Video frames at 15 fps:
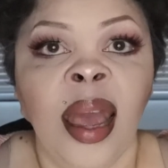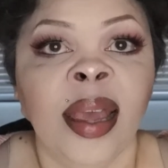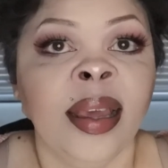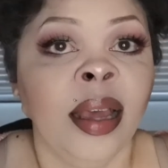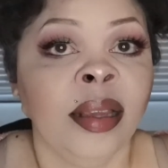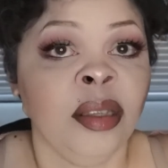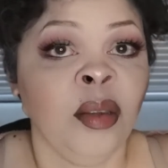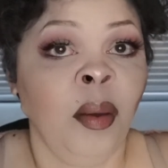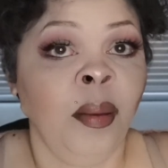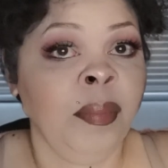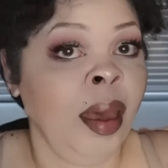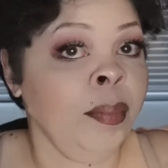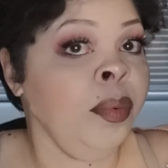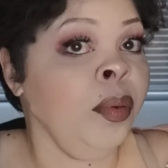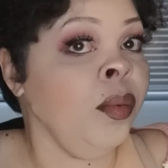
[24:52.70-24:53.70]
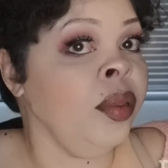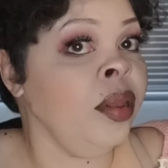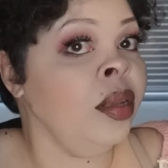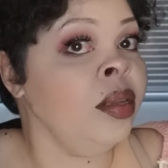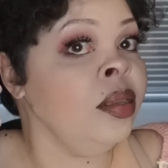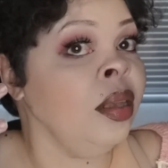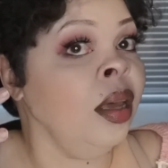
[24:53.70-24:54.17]
Yeah, so I'm happy with
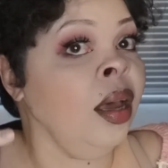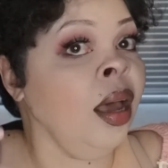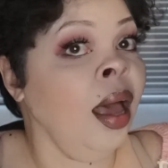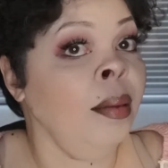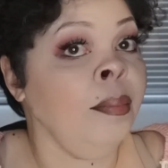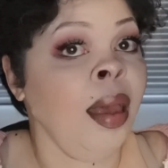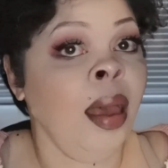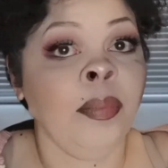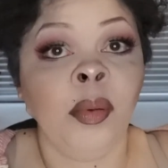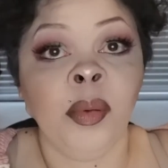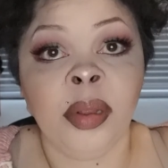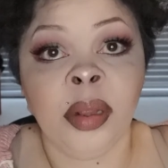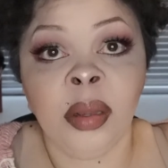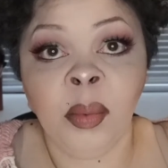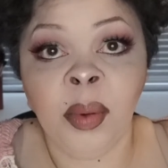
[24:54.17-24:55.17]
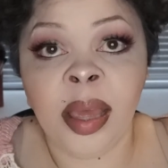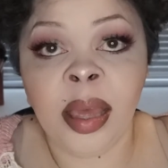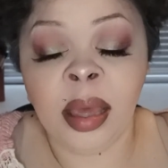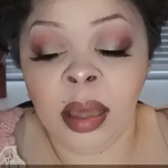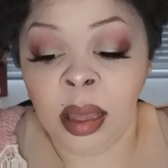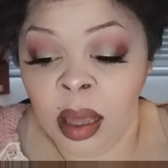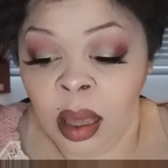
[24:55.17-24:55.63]
this look. I'm happy with the
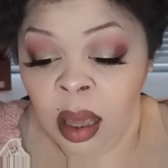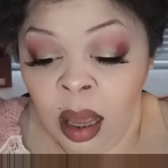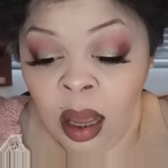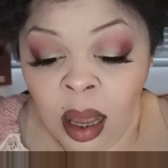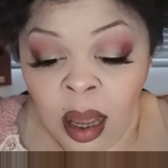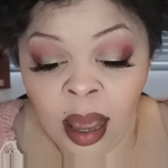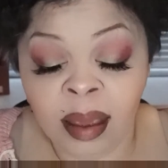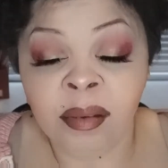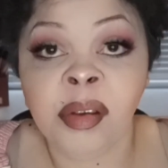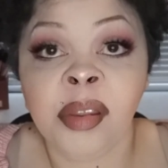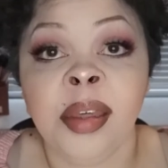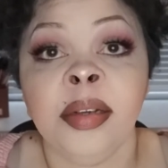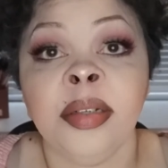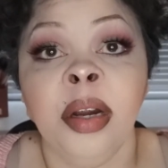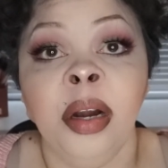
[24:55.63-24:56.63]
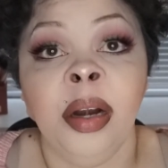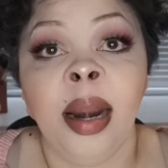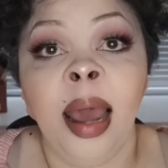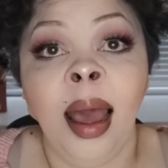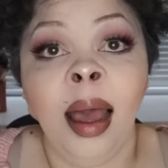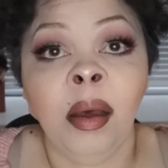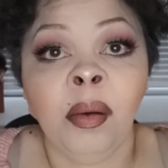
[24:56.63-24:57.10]
way everything turned
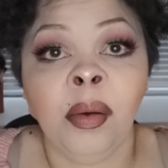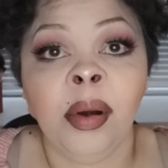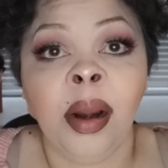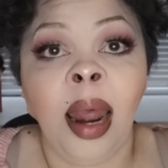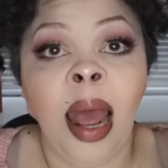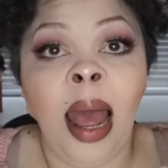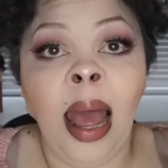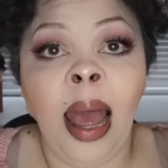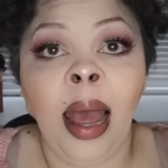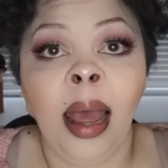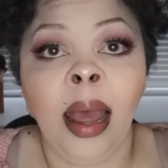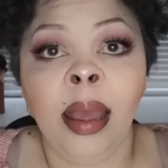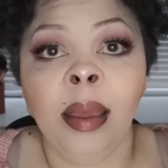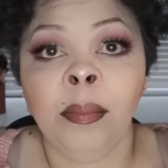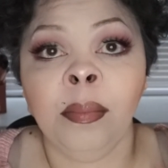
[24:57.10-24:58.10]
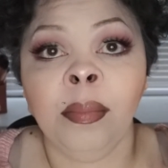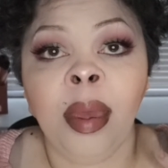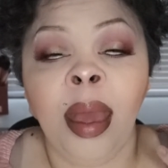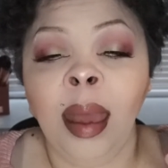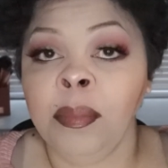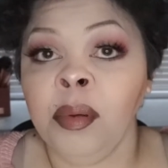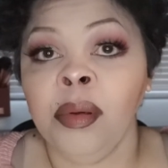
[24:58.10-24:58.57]
out. I'm
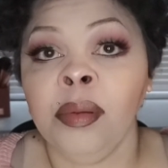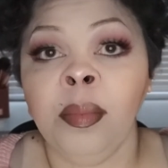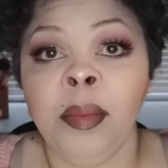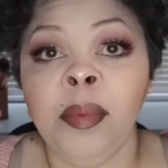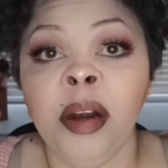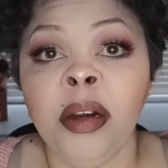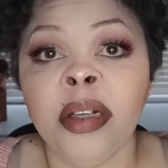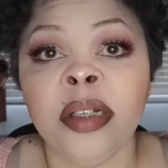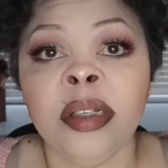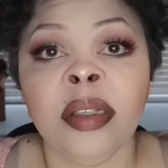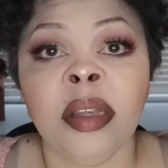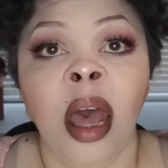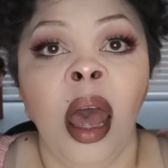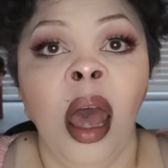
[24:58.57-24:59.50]
happy with my purchase.